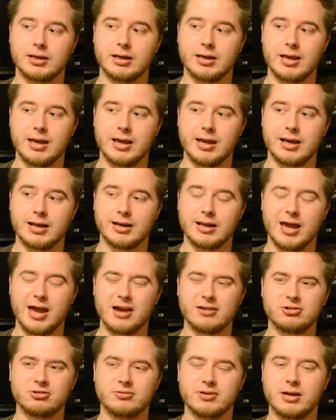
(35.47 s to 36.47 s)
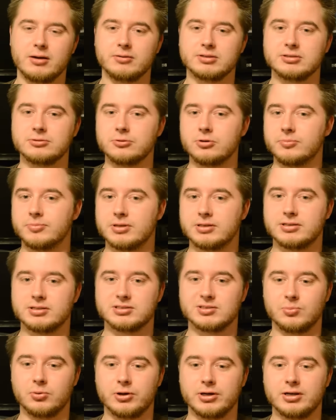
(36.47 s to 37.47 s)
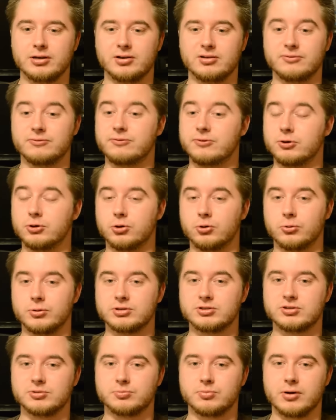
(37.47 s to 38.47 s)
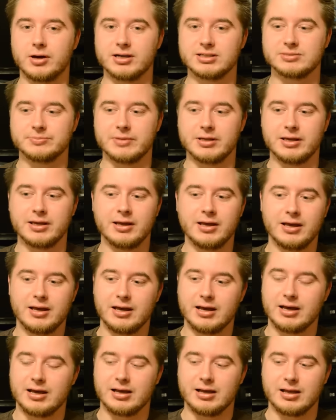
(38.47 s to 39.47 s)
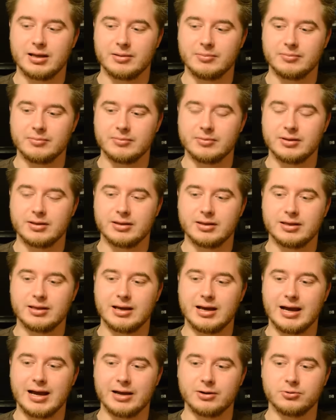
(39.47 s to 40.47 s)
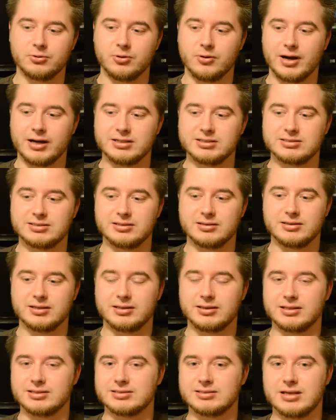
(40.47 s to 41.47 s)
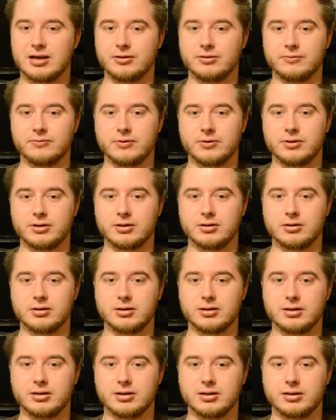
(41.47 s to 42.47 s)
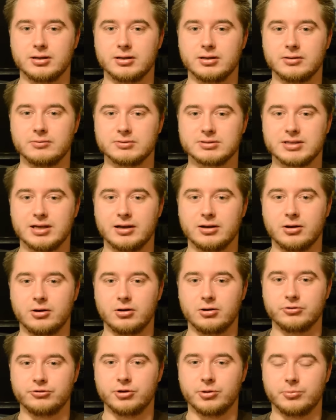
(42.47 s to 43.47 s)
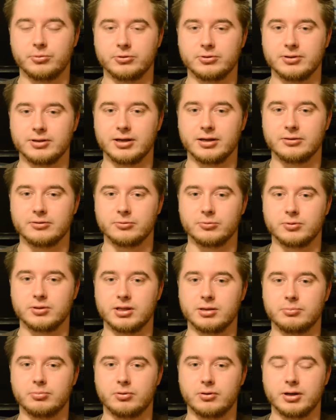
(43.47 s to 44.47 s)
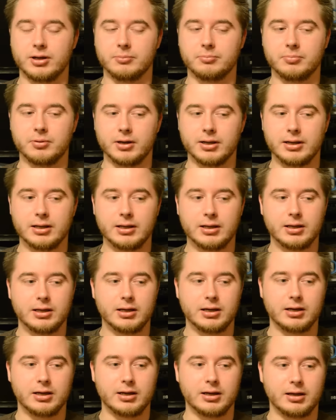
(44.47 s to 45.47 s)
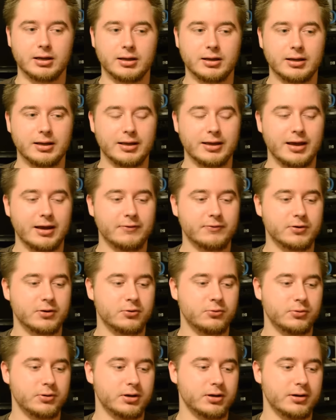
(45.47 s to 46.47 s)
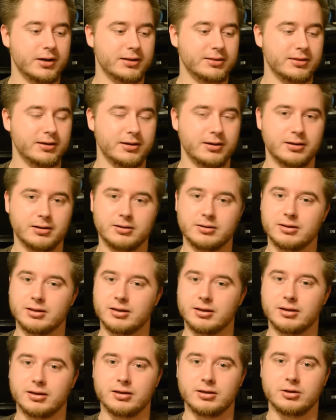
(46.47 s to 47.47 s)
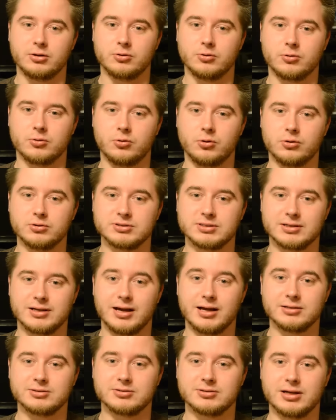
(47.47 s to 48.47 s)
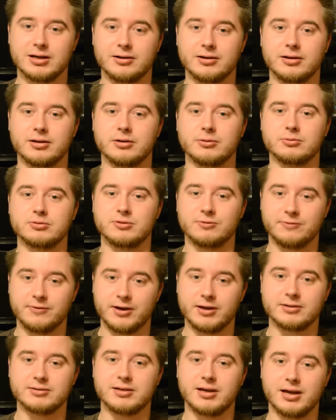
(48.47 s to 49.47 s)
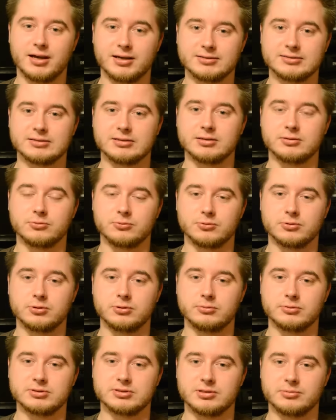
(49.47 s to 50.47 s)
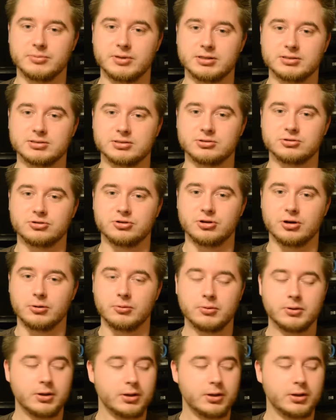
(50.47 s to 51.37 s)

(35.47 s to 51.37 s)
And actually, I was a little bit disappointed in Fuel, which surprised me. I don't know. I just didn't think they sounded very good, and it was kind of all jumbled together when they played. But Everclear at the end, they closed the concert out, and it was fantastic. It really was an amazing show.